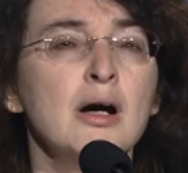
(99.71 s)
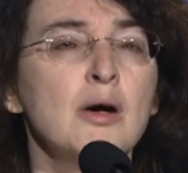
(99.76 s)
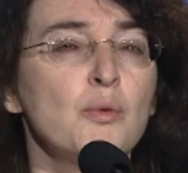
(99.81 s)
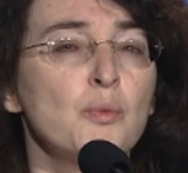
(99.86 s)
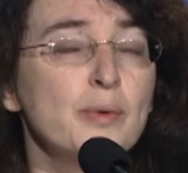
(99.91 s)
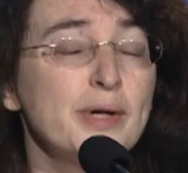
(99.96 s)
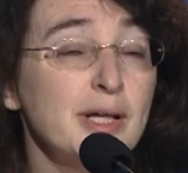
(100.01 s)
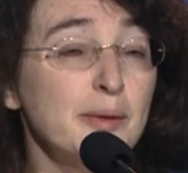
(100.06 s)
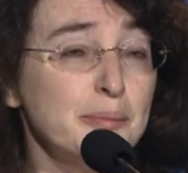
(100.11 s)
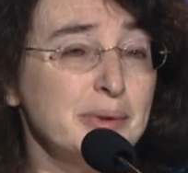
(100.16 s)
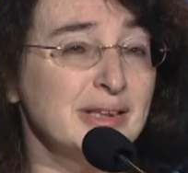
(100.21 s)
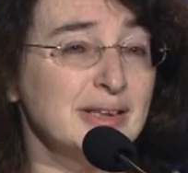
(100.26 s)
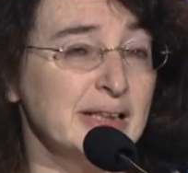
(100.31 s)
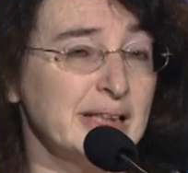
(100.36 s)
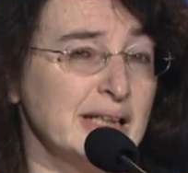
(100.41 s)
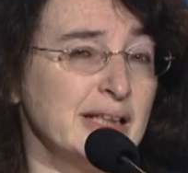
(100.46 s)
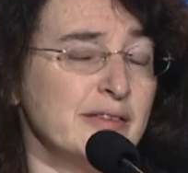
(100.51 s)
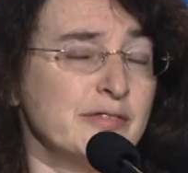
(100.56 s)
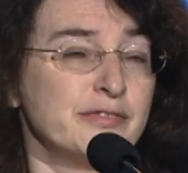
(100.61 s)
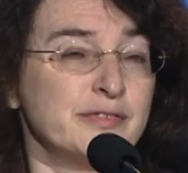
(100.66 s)
We
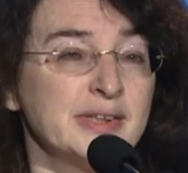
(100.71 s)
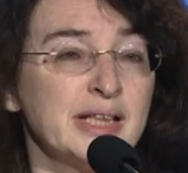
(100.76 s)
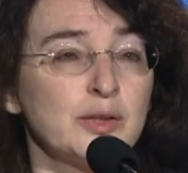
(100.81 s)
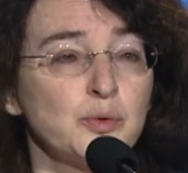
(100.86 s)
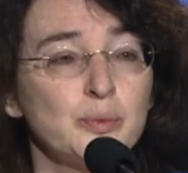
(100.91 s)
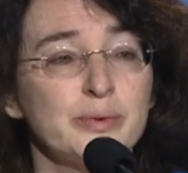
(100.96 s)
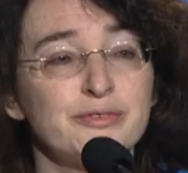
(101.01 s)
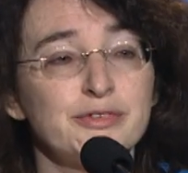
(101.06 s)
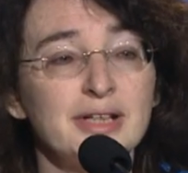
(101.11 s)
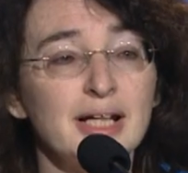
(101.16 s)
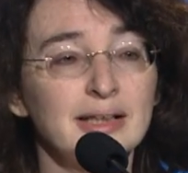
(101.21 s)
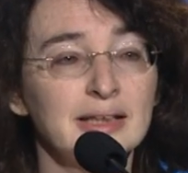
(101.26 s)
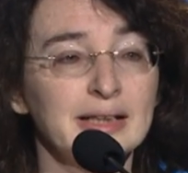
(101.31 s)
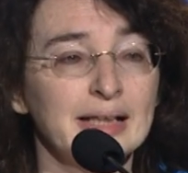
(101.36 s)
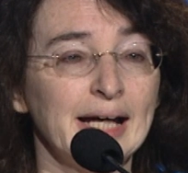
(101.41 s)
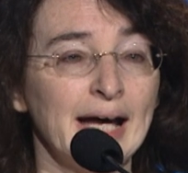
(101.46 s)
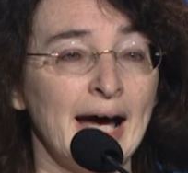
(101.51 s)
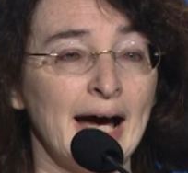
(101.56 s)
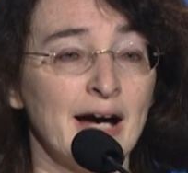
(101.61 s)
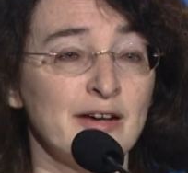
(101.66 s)
believe that we really
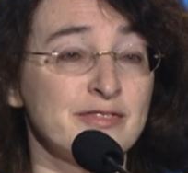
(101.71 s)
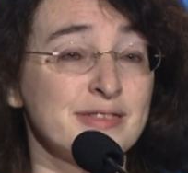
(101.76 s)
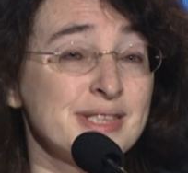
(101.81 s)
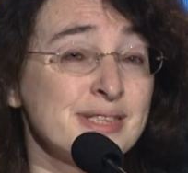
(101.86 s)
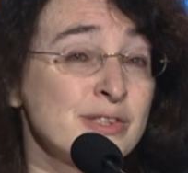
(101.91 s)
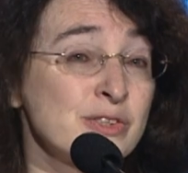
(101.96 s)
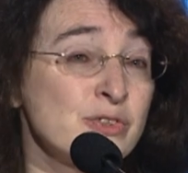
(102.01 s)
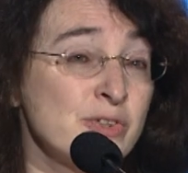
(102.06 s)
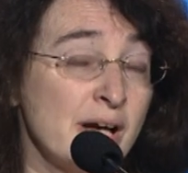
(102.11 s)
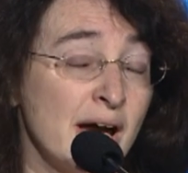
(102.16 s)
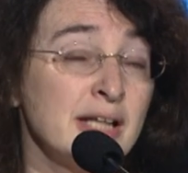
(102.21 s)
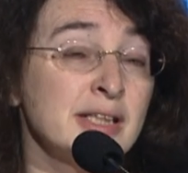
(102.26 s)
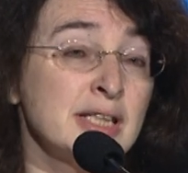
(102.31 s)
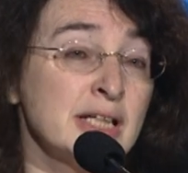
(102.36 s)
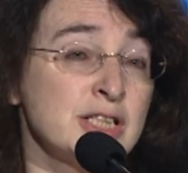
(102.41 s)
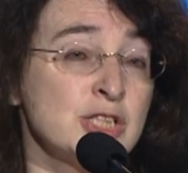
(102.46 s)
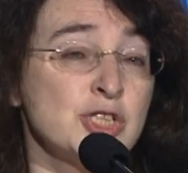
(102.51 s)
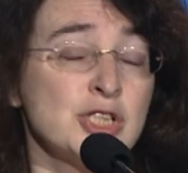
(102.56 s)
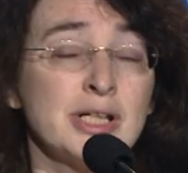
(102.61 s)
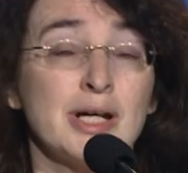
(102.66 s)
have a
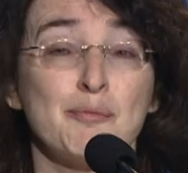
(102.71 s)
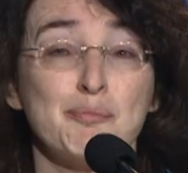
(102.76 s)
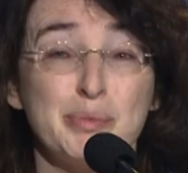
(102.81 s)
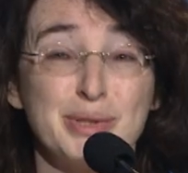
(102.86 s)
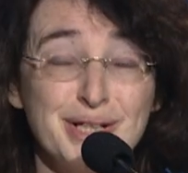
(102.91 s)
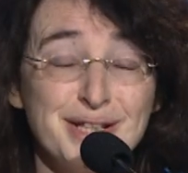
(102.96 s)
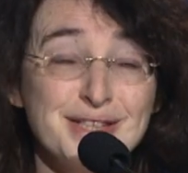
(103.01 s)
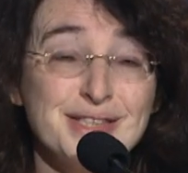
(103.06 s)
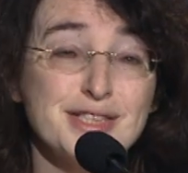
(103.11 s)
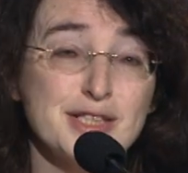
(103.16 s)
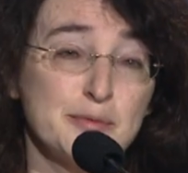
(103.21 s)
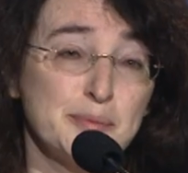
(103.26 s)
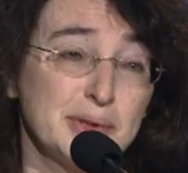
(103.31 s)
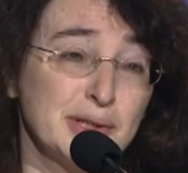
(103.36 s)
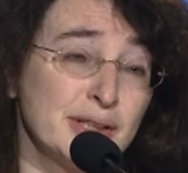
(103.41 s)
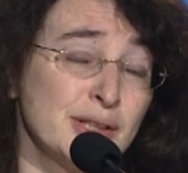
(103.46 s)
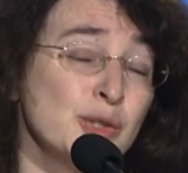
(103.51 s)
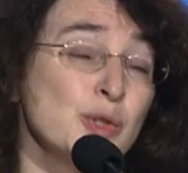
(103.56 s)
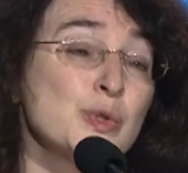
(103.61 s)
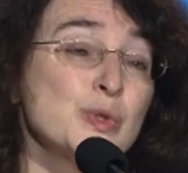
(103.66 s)
strategy, a principle, a
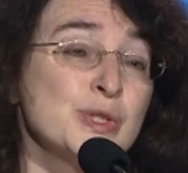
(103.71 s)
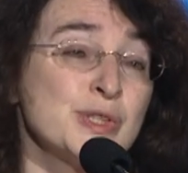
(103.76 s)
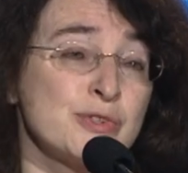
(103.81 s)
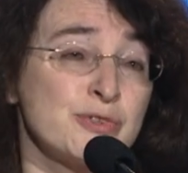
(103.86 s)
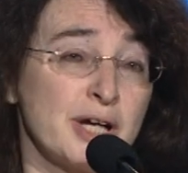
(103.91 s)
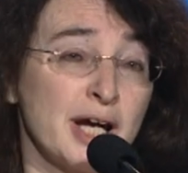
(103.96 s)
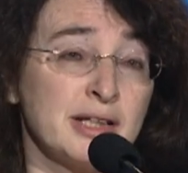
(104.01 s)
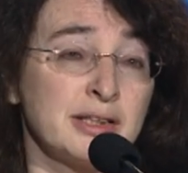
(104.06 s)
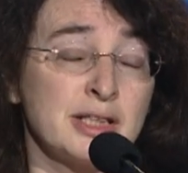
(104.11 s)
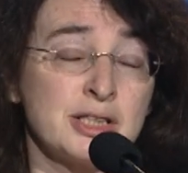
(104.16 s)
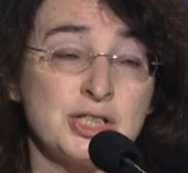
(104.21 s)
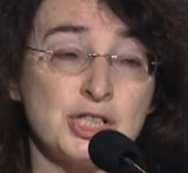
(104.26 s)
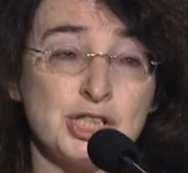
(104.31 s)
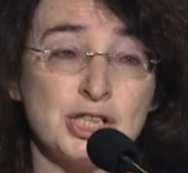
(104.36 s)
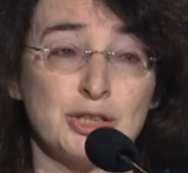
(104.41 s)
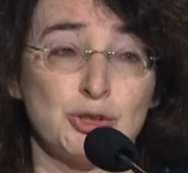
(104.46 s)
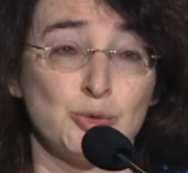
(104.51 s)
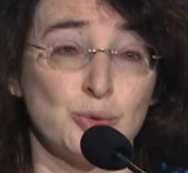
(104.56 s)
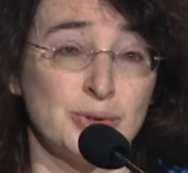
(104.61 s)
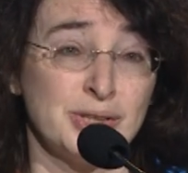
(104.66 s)
new strategy
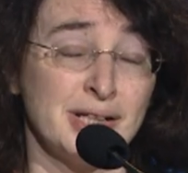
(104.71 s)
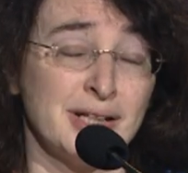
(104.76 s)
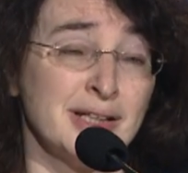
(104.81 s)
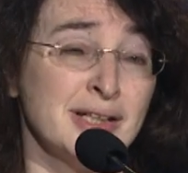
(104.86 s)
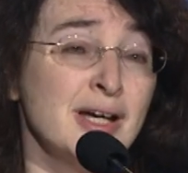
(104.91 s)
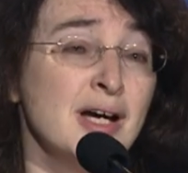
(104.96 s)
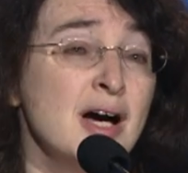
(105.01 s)
today